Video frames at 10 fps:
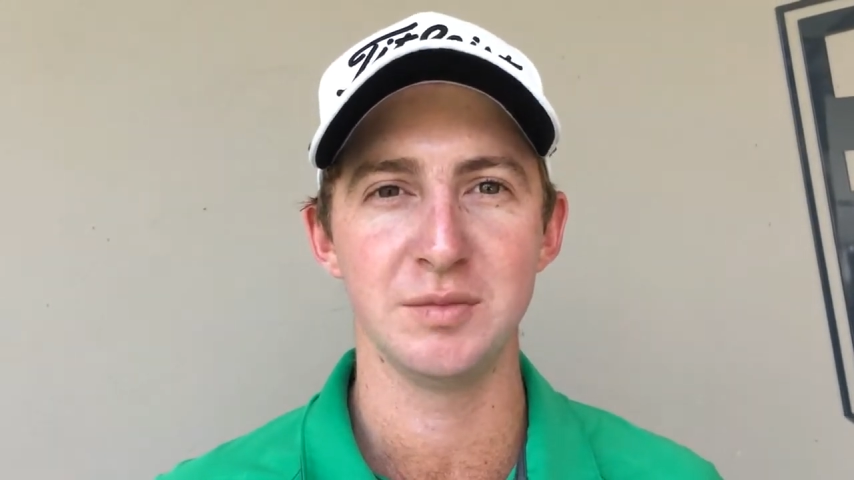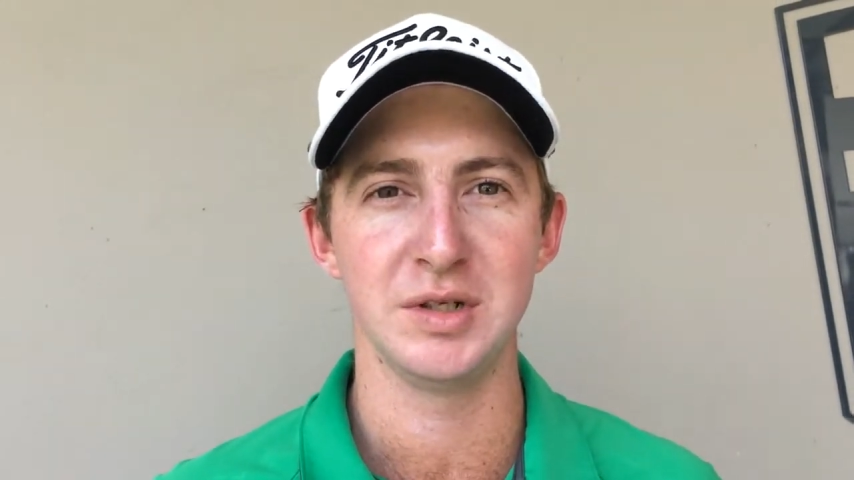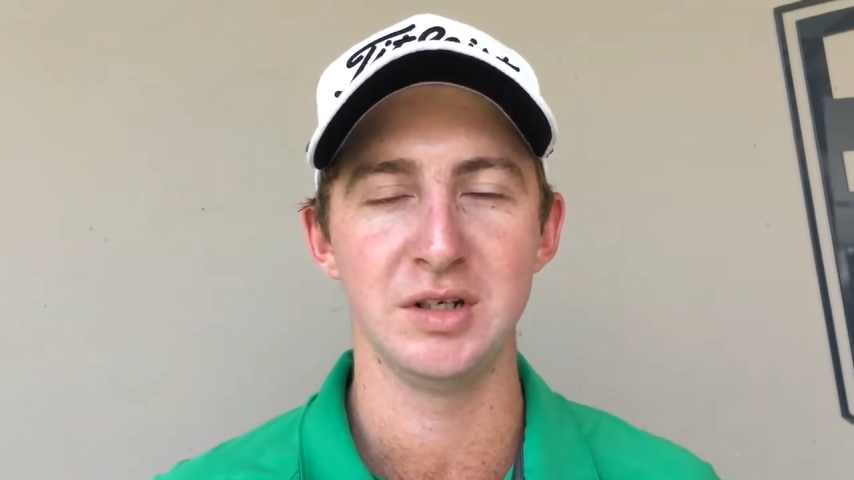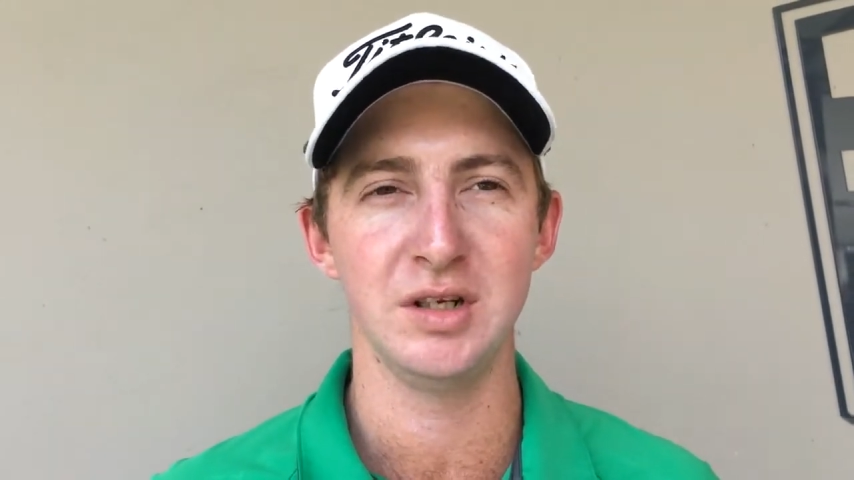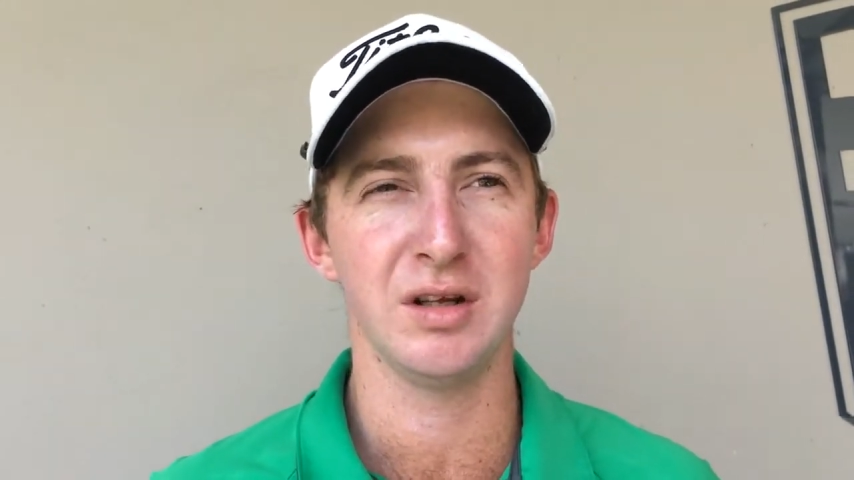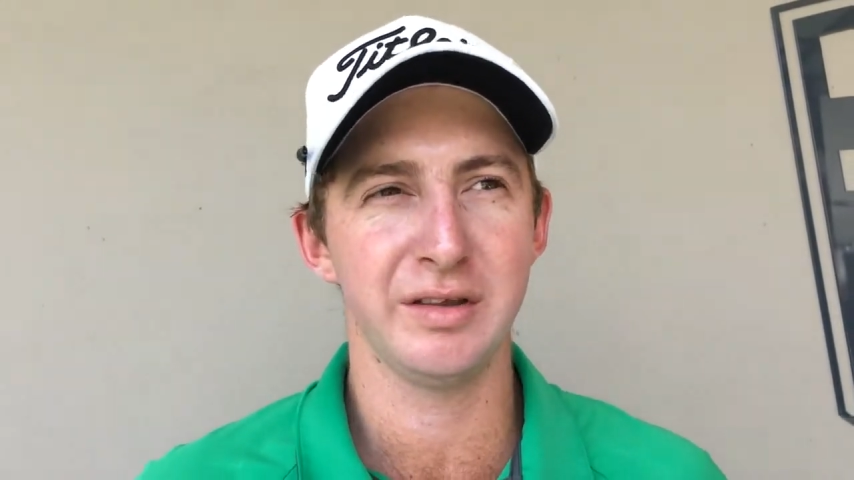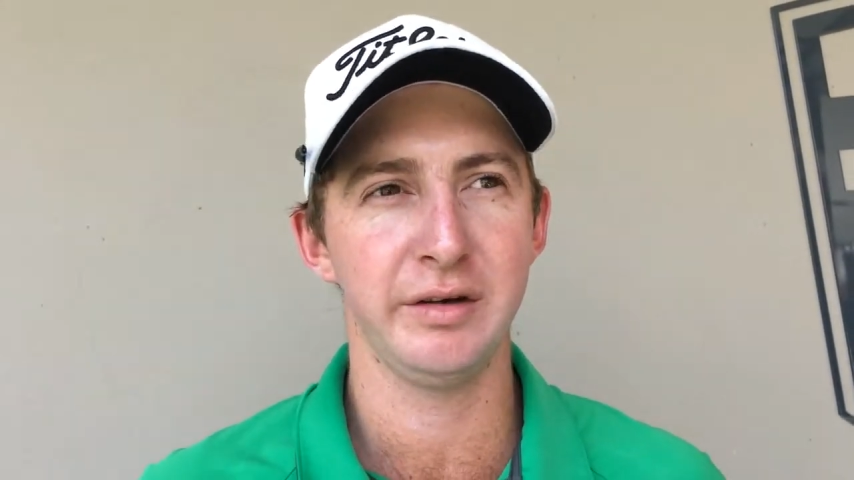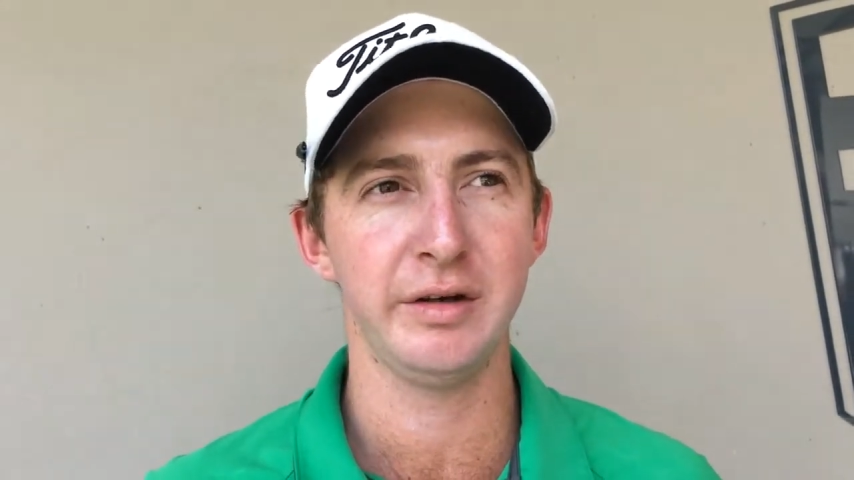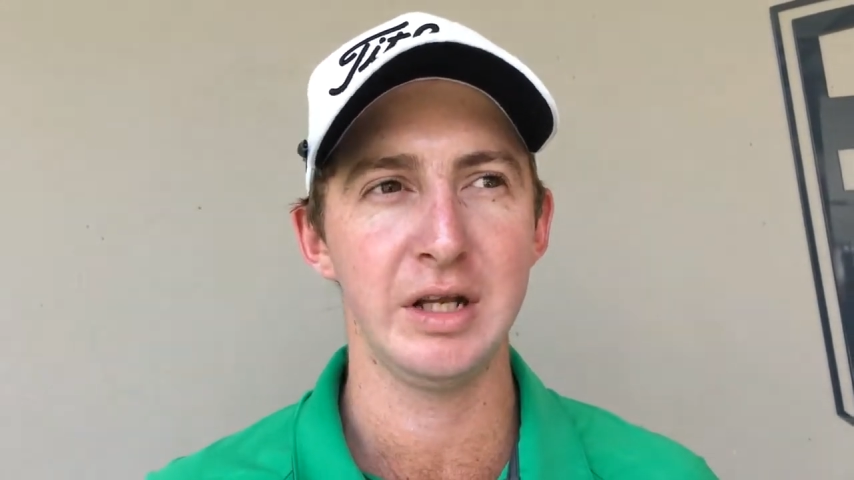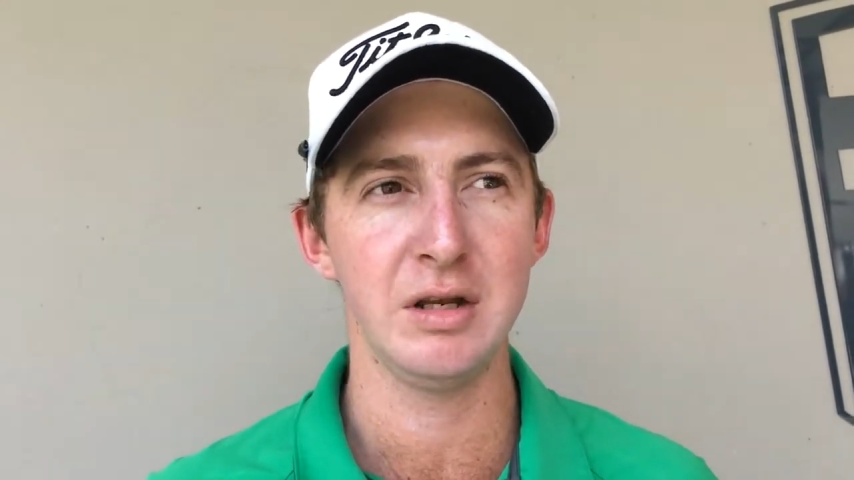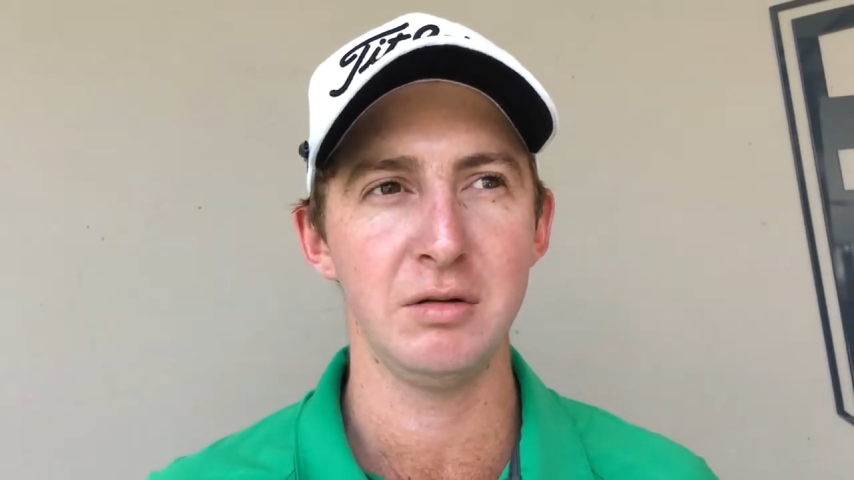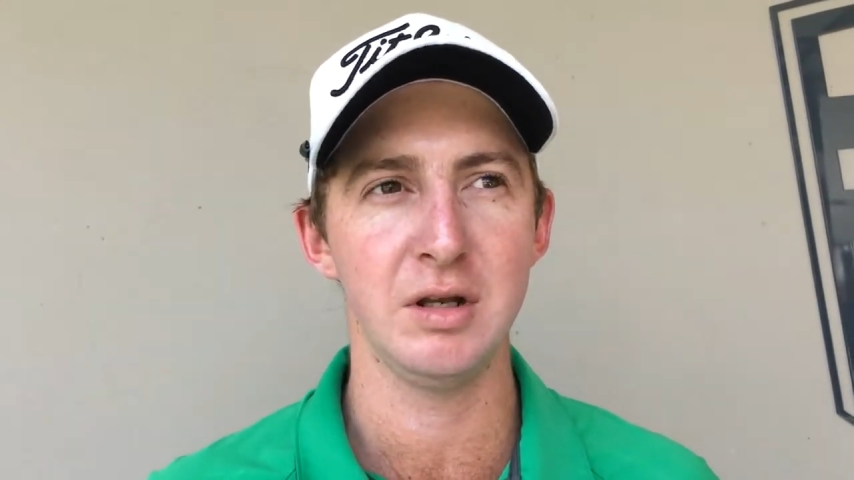I mean, I think in,